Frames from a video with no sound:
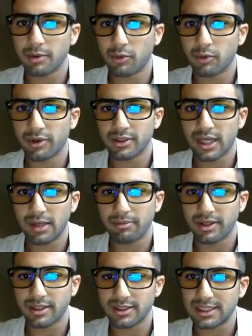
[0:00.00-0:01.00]
be worth your time,
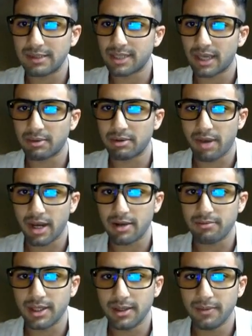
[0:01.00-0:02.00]
but at the same time it
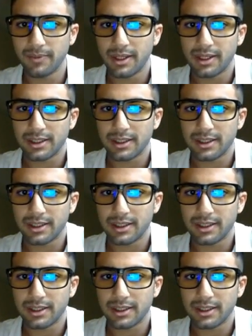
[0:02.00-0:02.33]
might be,